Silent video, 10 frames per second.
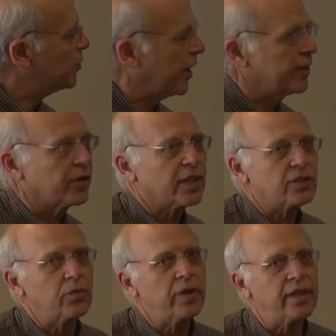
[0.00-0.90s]
was my
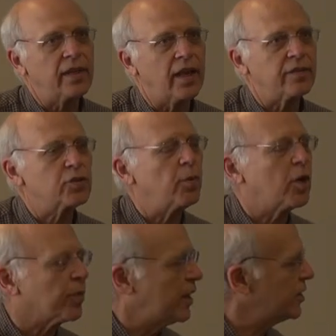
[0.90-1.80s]
introduction. We did a lot of
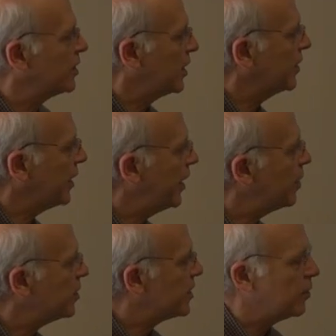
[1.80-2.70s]
small projects on the
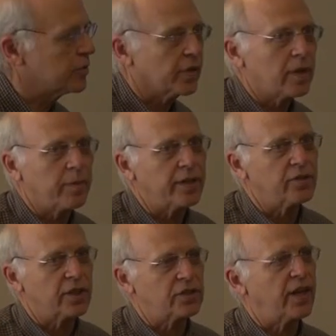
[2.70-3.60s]
campus. That was really my
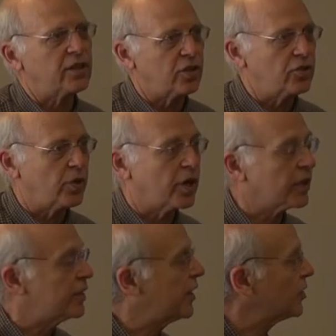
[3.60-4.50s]
introduction to actually doing
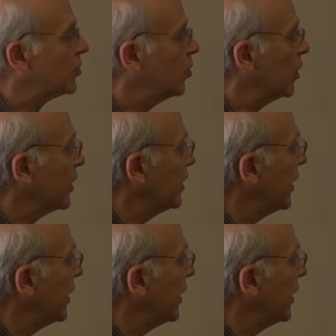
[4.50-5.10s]
architectural work at